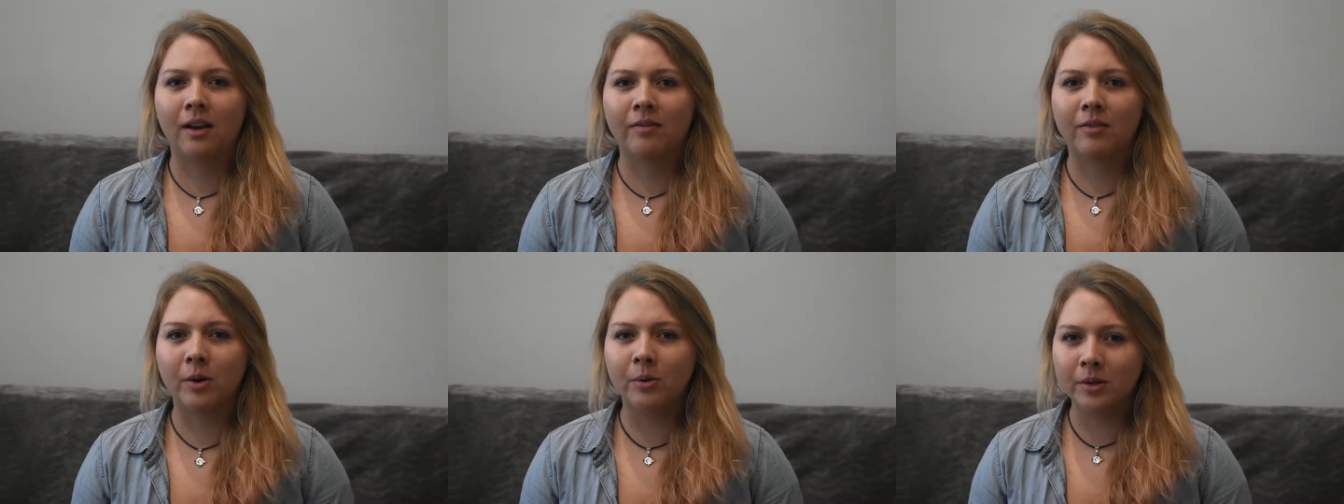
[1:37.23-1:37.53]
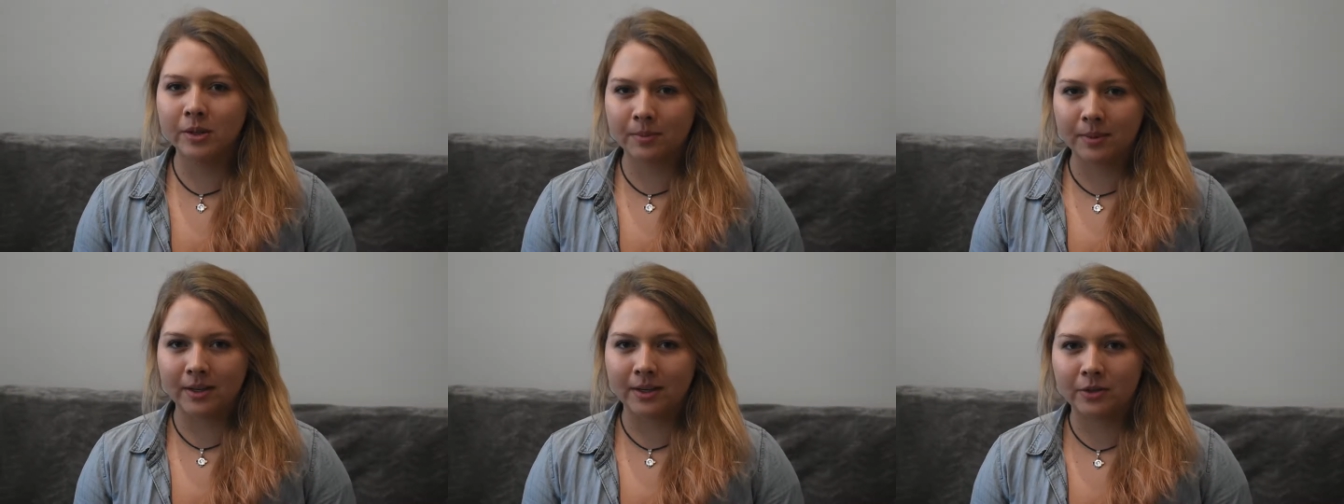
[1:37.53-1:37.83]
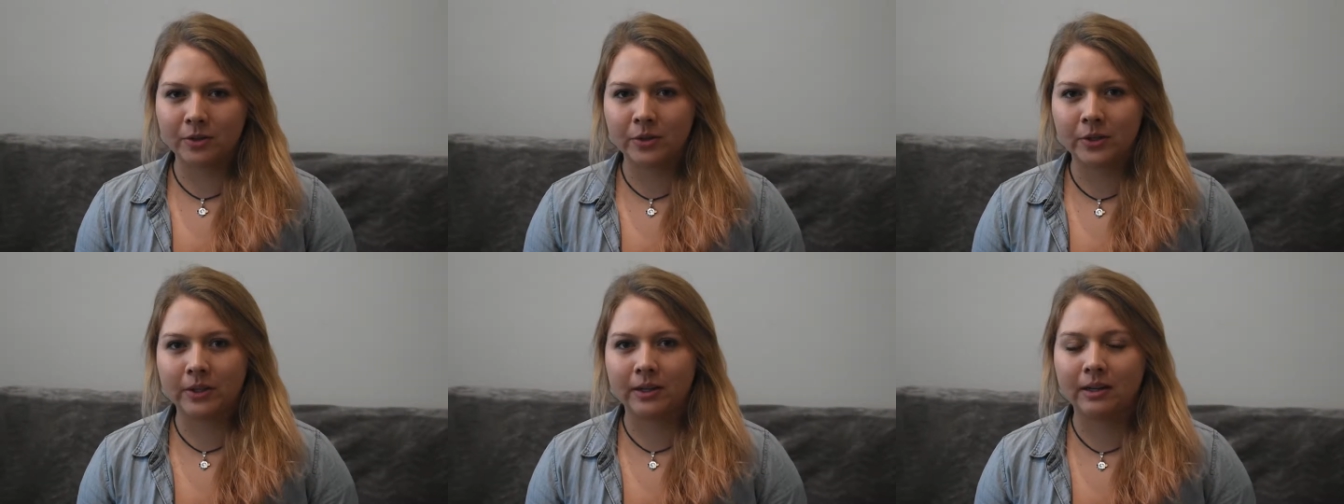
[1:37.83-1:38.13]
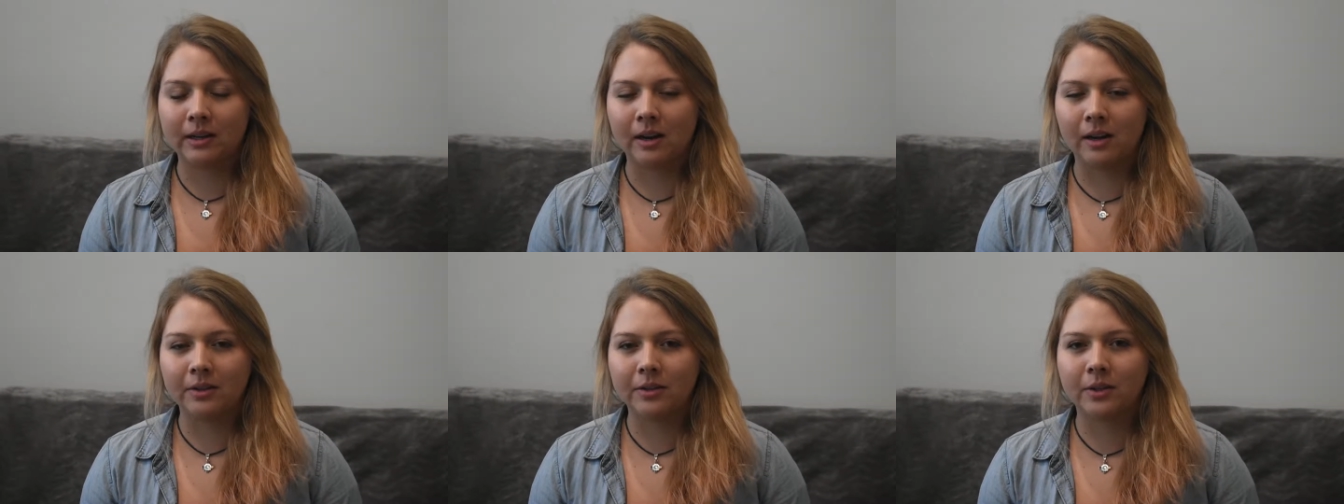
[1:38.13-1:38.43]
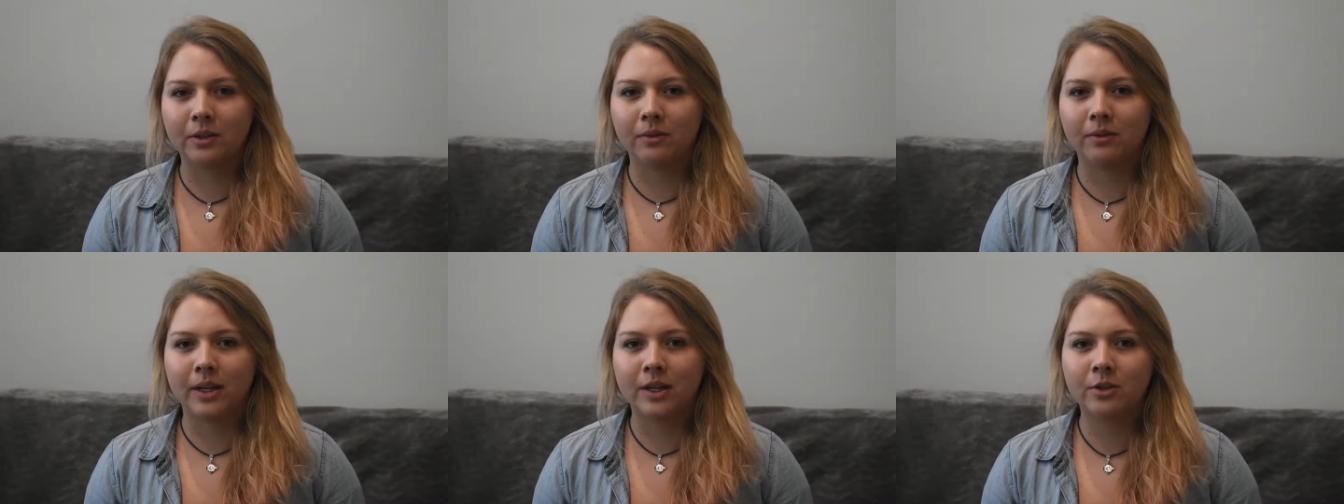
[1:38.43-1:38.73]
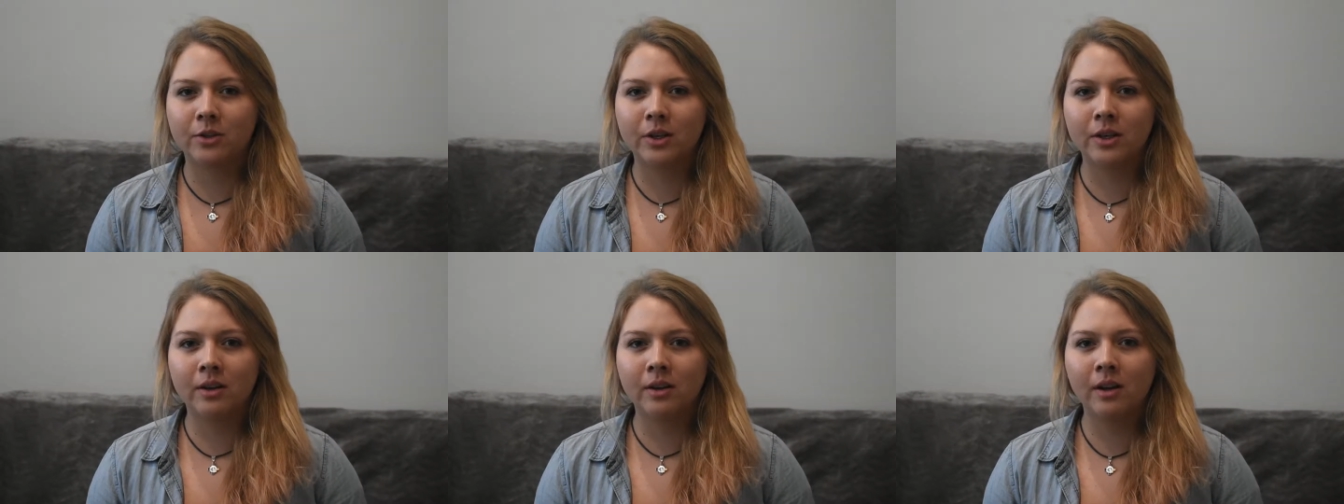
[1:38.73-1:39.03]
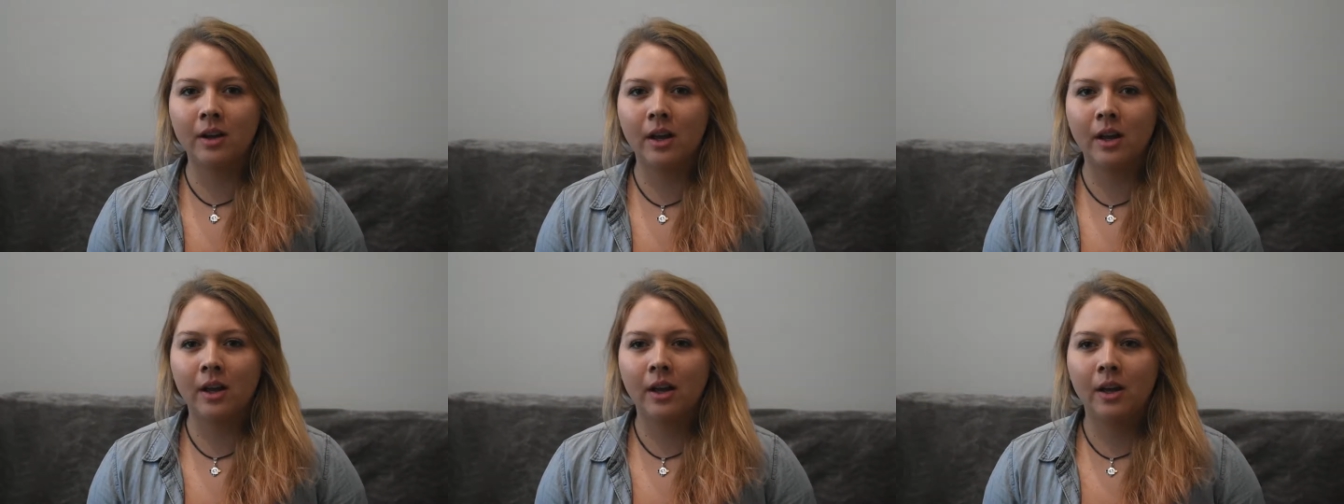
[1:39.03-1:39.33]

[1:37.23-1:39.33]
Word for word: I've always been interested in conservation,